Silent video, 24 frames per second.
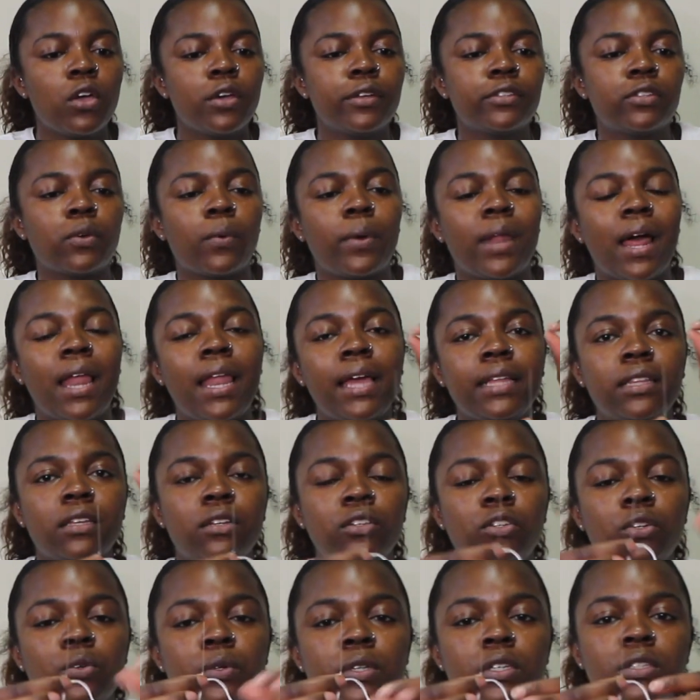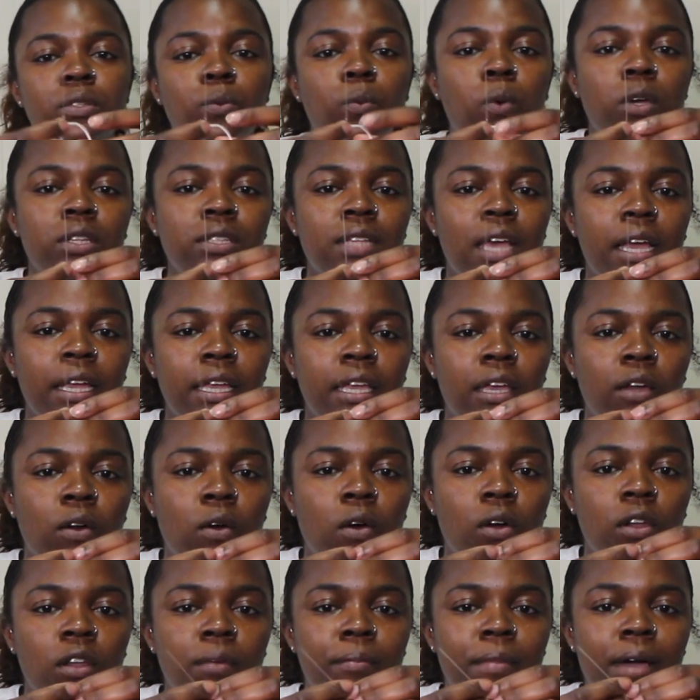So what I like to do is, once I get
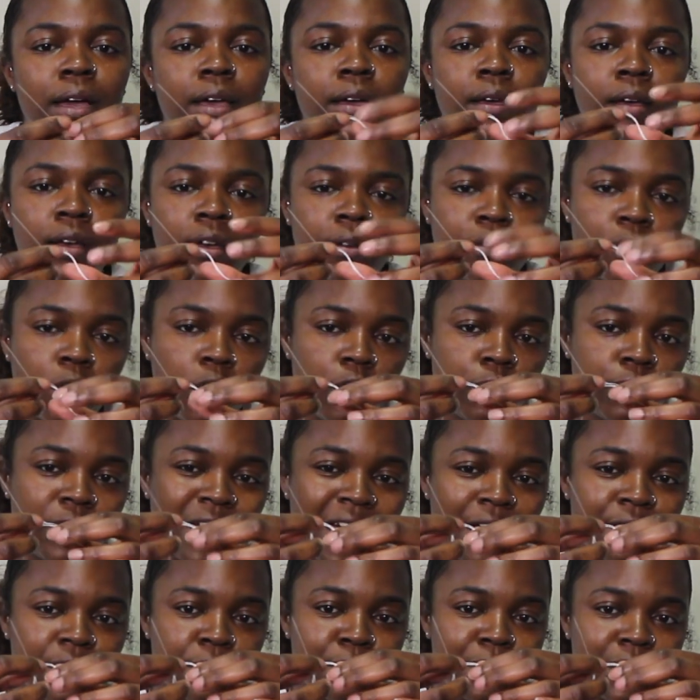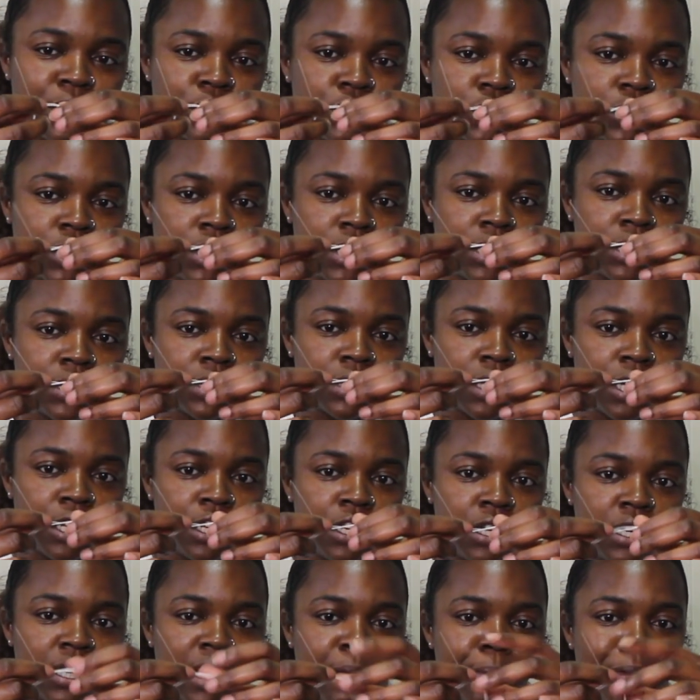all 5 of my strands in
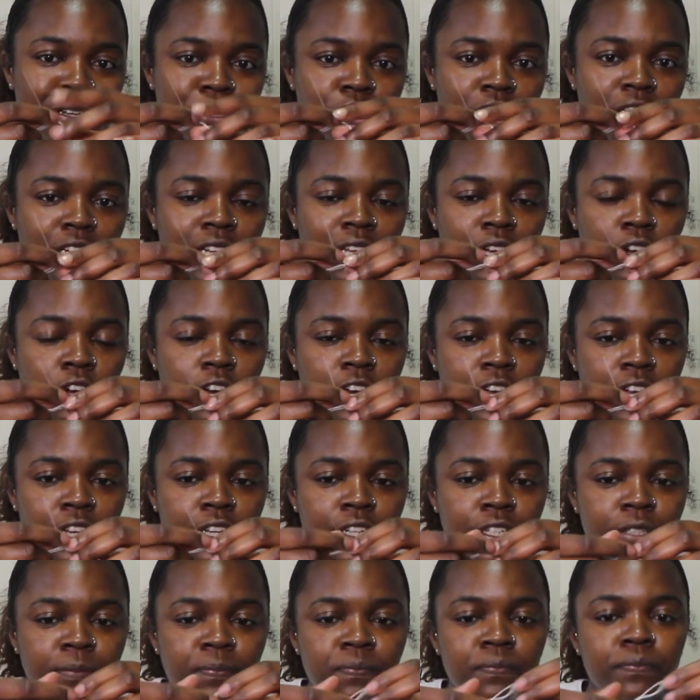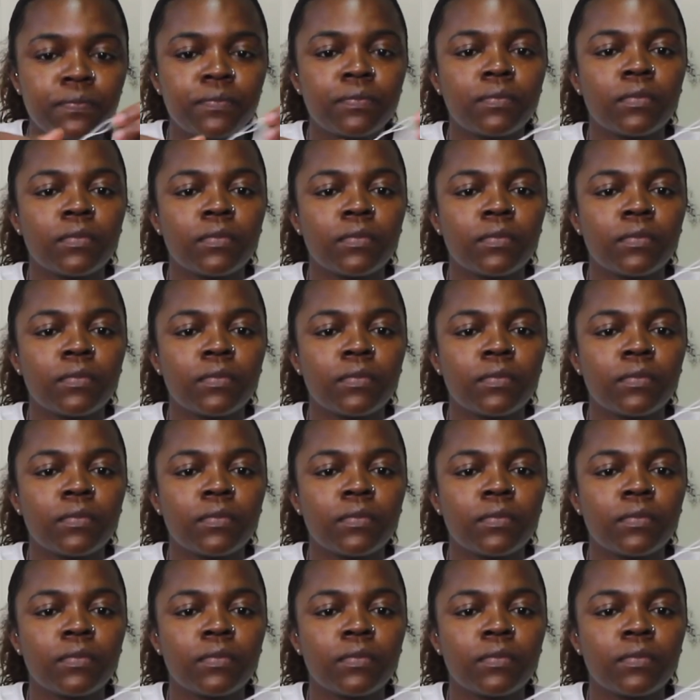there and I make sure that they are in there,